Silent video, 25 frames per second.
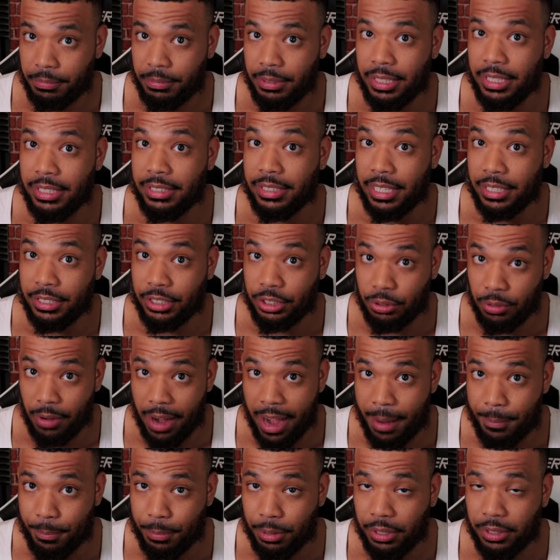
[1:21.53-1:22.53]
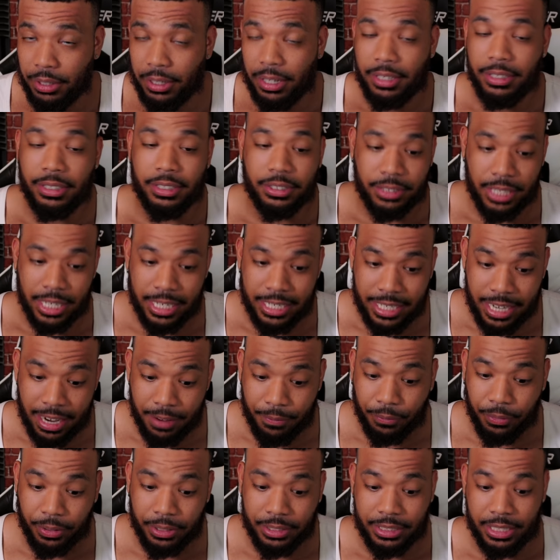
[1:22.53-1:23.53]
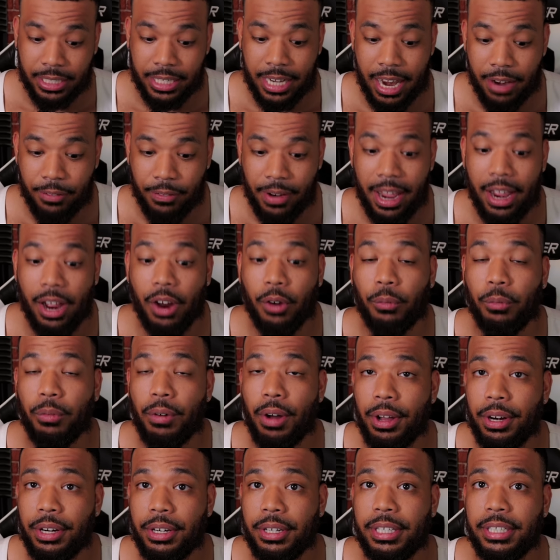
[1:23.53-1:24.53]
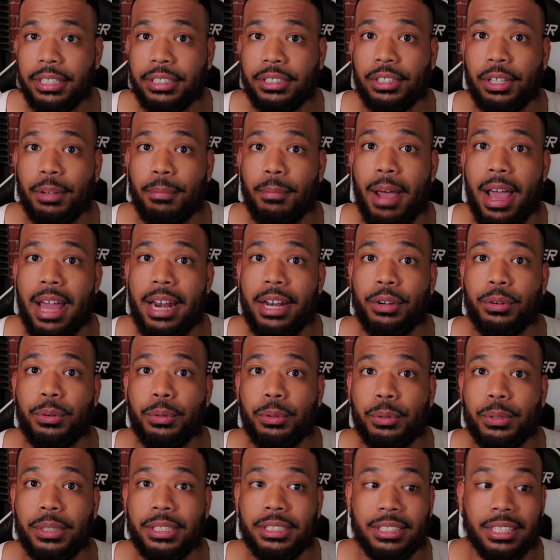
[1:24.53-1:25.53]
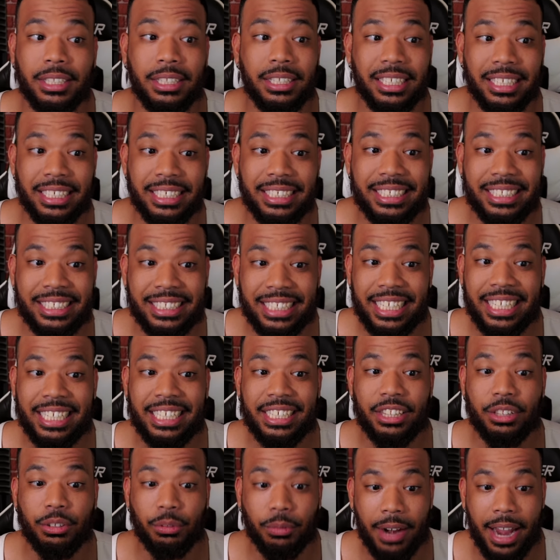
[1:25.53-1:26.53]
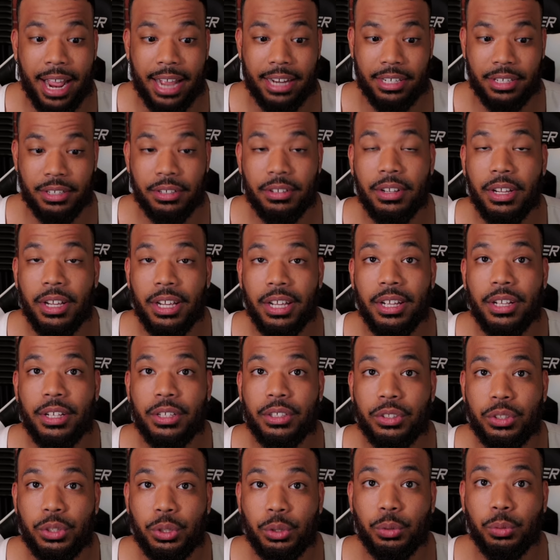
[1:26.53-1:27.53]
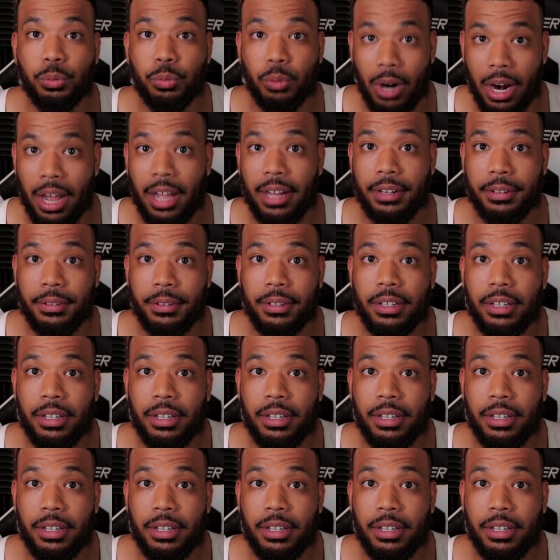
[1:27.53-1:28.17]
He's a scrambler. There's a difference in that, right? A runner is somebody who is a legit threat to run.